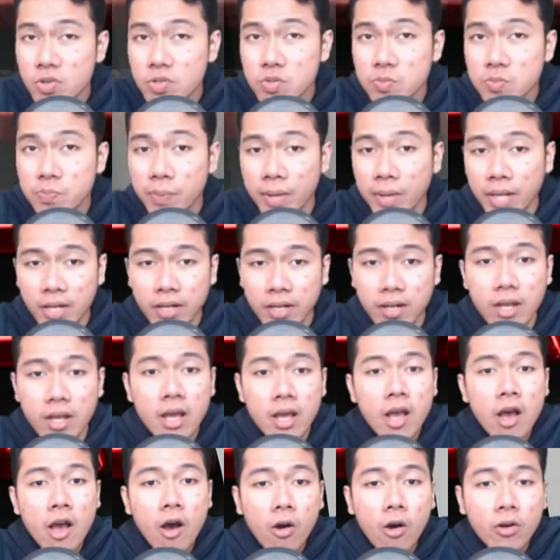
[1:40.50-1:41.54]
spin
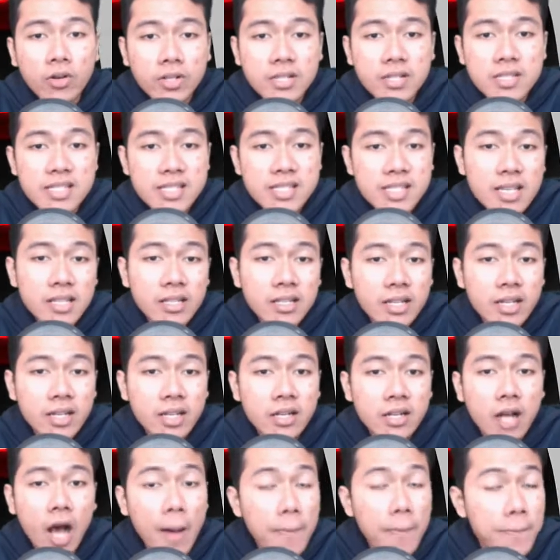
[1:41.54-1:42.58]
on concealing
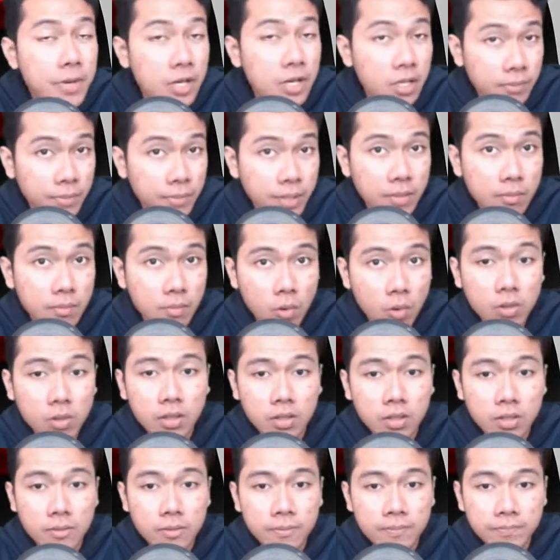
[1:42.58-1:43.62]
an upcoming
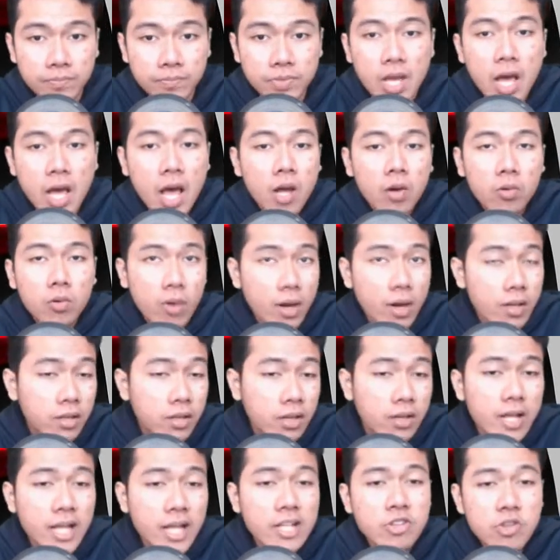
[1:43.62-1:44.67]
model.
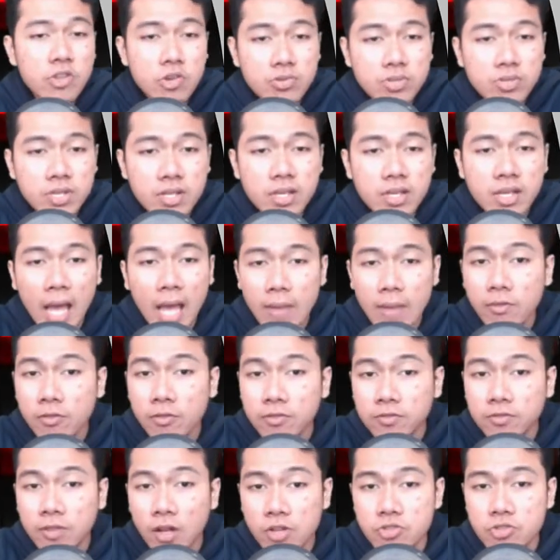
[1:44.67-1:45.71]
Rather than using
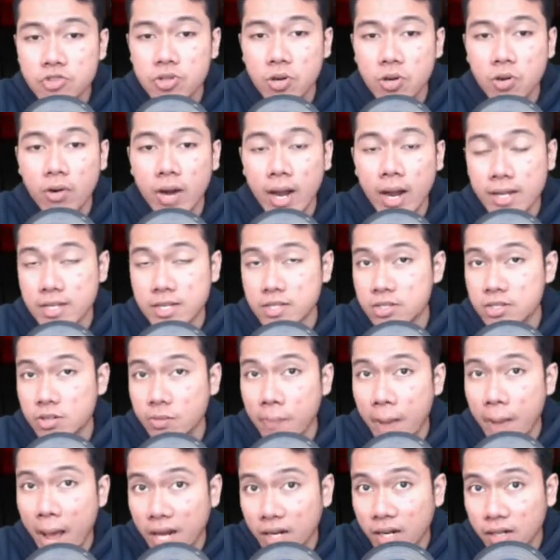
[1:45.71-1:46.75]
camouflage or extra
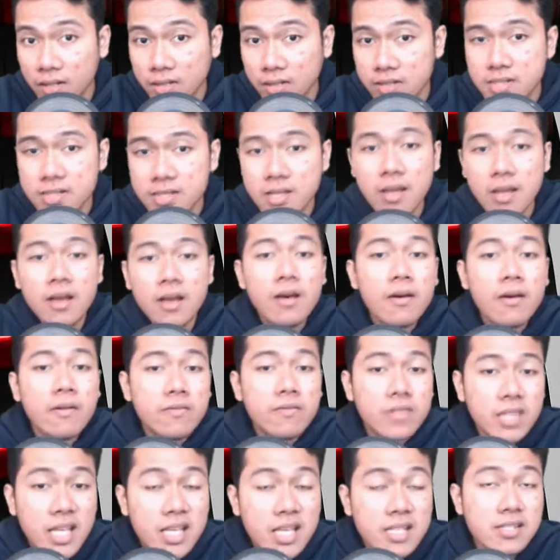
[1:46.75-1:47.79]
panels,
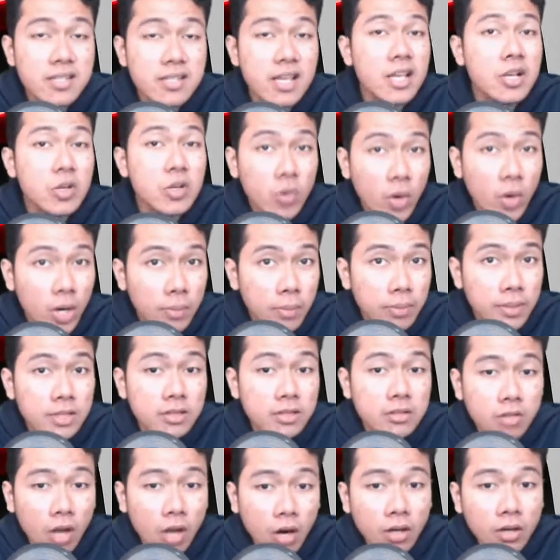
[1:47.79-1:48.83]
this incredible
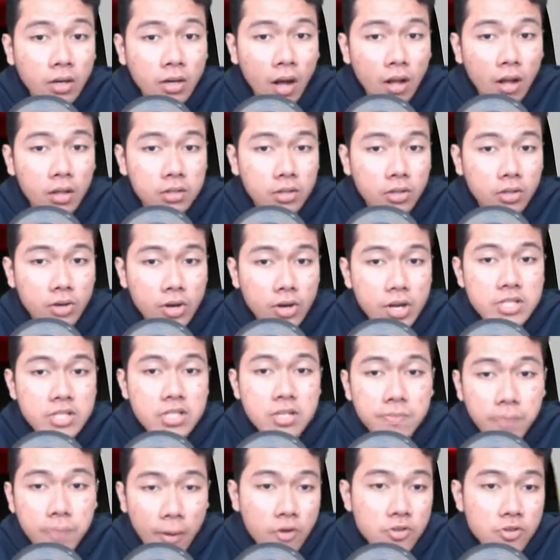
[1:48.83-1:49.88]
dark color is
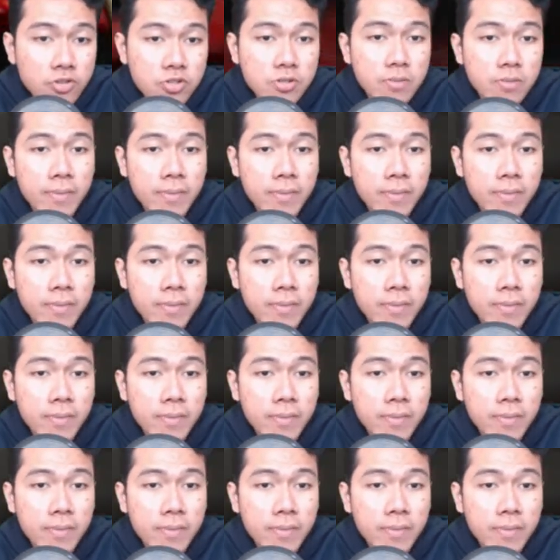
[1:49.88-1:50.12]
supposed to